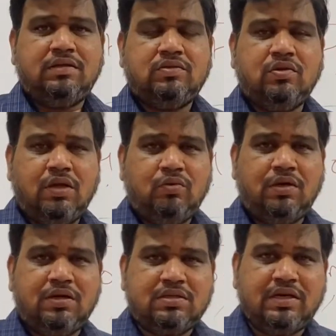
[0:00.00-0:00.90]
So now to
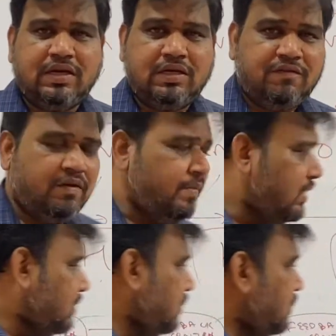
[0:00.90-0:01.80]
understand negative
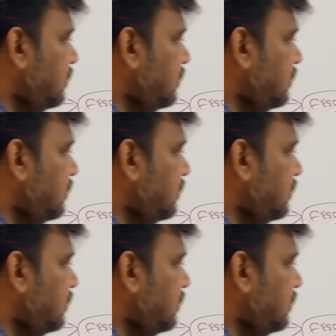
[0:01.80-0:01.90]
feedback,